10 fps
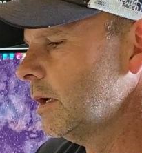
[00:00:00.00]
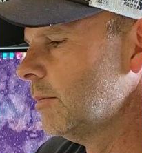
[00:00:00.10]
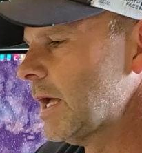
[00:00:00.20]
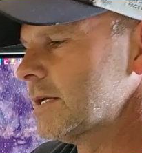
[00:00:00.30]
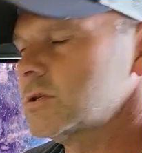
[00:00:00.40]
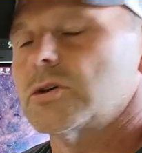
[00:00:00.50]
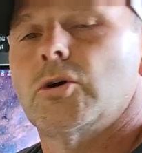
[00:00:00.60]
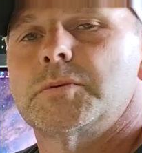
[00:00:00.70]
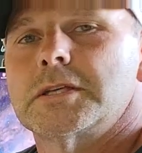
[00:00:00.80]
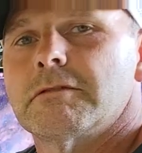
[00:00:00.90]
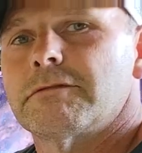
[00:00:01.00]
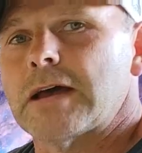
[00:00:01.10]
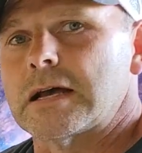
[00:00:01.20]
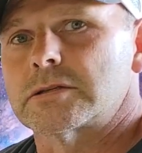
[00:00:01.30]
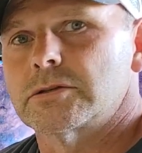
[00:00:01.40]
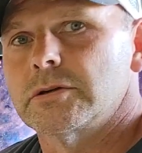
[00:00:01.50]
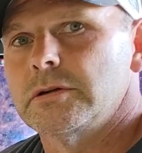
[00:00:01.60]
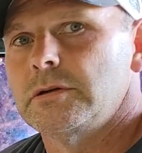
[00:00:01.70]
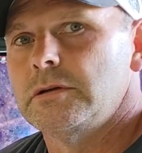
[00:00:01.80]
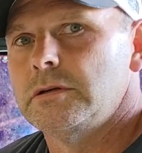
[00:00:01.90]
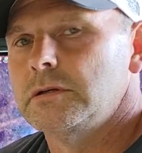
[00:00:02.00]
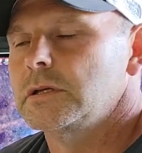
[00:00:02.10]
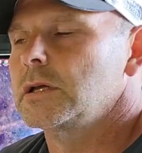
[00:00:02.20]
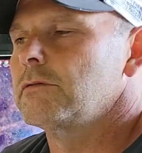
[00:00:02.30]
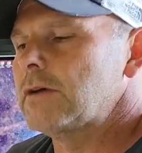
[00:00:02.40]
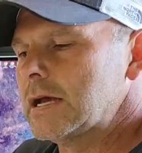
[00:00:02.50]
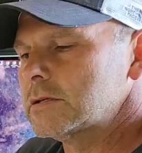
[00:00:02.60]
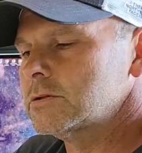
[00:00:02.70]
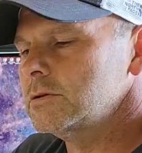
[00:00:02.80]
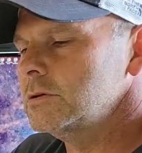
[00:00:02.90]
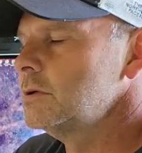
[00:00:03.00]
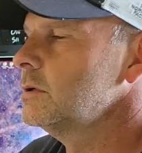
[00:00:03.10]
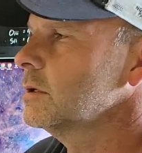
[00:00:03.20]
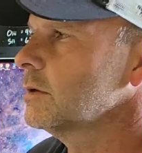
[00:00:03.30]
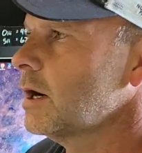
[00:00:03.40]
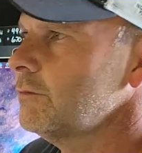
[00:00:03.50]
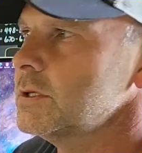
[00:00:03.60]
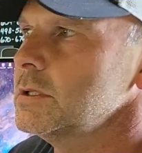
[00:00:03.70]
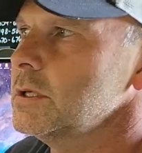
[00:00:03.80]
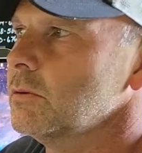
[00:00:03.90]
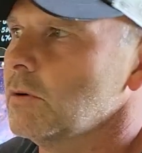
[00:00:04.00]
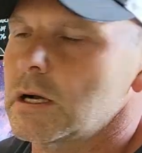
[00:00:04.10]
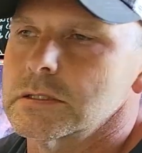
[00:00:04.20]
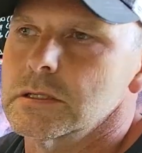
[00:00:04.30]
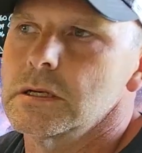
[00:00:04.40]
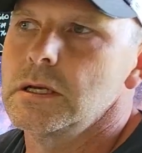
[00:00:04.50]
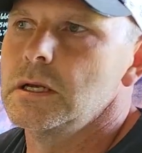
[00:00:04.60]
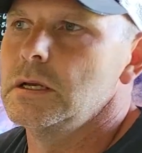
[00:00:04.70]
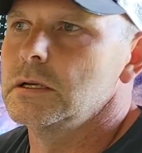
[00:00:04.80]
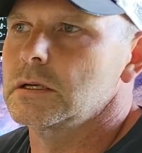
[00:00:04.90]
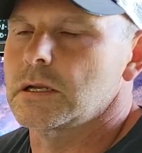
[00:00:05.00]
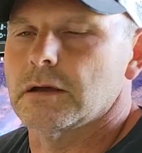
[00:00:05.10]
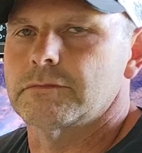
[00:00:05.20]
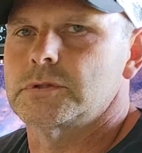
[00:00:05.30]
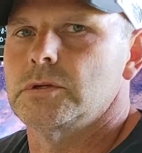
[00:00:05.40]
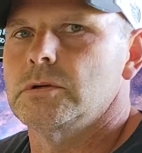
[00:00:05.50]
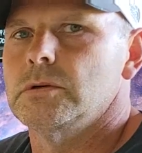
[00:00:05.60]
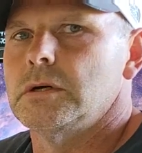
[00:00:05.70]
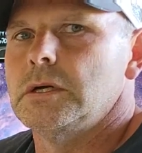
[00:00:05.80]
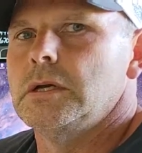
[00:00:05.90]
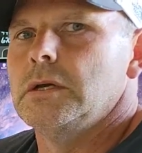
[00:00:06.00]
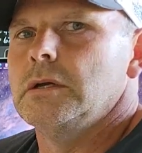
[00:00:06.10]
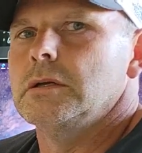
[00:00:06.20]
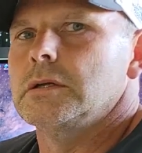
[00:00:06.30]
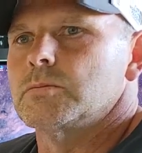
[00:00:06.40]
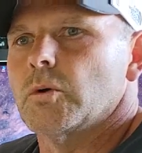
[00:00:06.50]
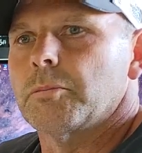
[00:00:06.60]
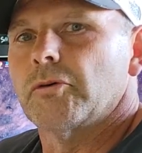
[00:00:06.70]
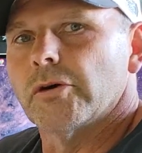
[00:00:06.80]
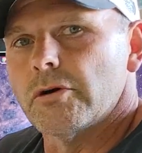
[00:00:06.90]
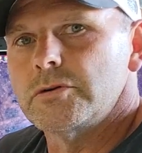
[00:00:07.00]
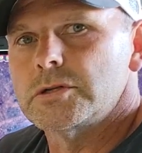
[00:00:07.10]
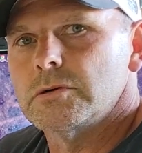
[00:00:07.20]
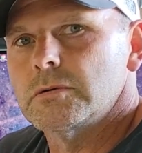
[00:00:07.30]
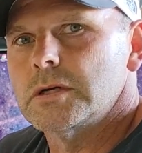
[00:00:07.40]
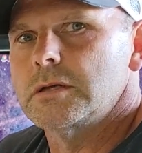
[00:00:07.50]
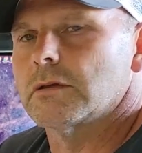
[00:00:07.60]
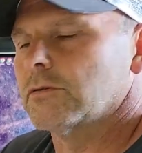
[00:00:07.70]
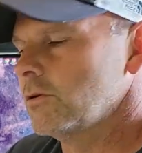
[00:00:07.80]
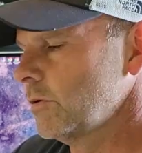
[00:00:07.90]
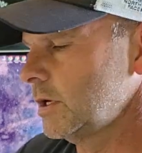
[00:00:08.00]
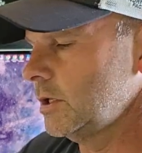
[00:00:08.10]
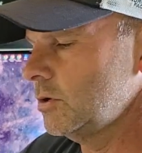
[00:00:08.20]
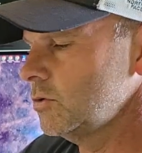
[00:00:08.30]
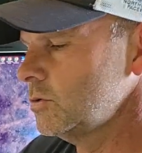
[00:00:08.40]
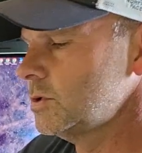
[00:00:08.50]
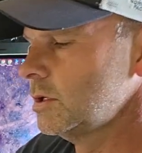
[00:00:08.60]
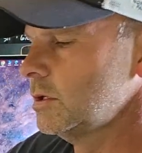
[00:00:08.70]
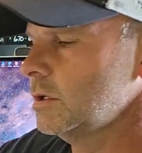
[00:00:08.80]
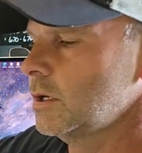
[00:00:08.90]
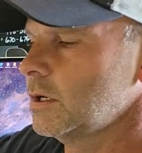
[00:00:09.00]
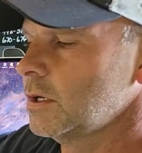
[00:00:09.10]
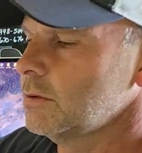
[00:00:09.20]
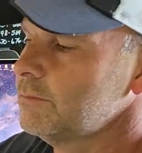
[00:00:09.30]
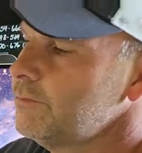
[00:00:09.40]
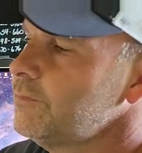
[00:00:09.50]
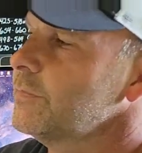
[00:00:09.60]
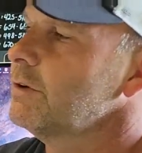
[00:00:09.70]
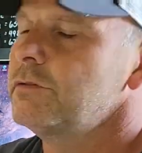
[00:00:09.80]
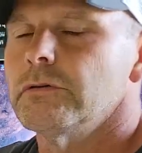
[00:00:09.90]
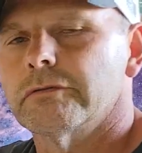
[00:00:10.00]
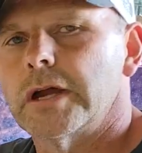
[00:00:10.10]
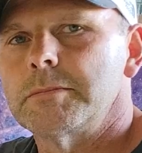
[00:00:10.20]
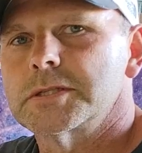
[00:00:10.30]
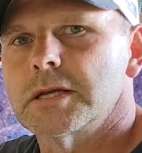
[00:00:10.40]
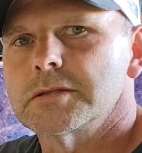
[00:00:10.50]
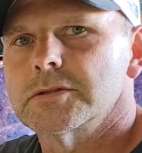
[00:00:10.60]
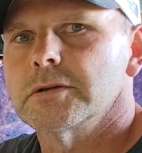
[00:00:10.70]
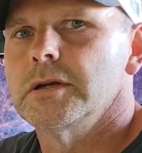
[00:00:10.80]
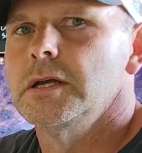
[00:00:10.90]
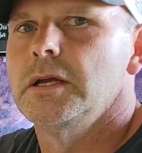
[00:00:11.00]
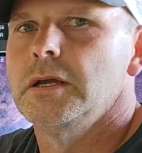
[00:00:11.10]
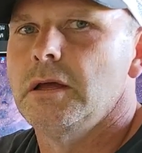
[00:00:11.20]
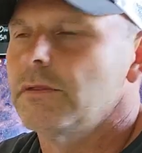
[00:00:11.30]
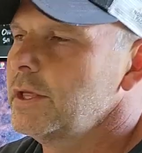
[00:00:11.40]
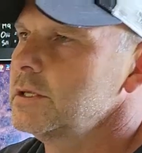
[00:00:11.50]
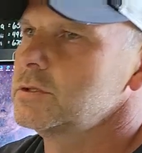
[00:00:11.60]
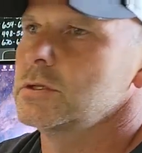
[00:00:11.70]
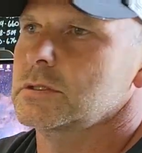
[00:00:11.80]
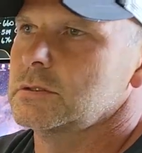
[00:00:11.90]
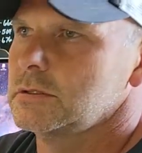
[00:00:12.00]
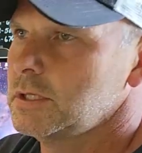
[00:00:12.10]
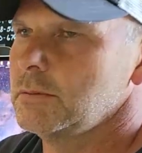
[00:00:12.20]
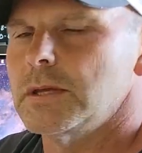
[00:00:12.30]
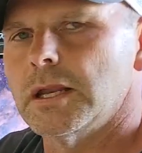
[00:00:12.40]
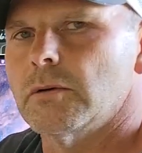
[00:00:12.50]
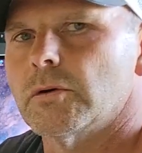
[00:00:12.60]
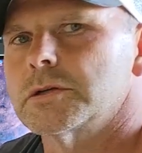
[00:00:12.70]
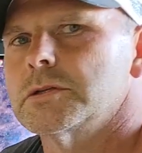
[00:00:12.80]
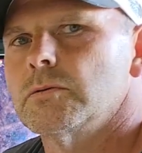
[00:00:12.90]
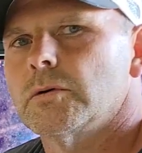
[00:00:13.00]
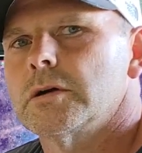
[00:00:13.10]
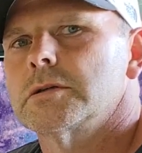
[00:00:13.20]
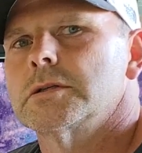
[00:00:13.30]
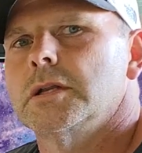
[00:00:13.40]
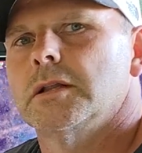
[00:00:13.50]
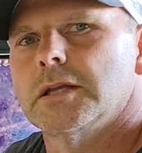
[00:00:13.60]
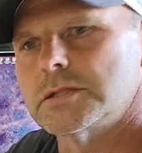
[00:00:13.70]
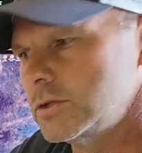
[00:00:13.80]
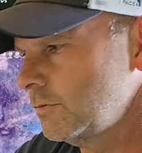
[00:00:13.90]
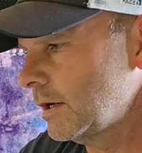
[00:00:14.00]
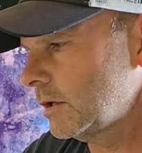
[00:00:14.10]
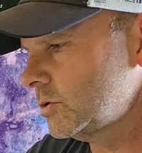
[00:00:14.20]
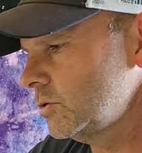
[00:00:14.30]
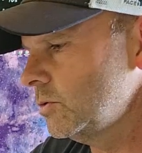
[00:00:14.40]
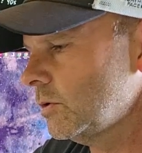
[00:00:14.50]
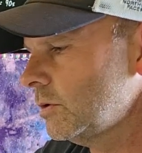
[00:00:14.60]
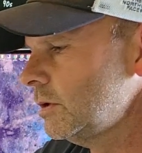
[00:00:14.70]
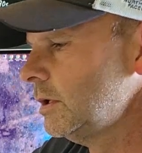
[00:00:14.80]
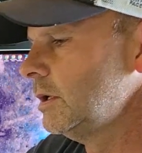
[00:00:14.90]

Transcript: As scopes get faster and faster, obviously a Raza at f2 is more prone to it. You throw in a huge full frame sensor, things just keep getting worse and worse, and unless you've got a tool,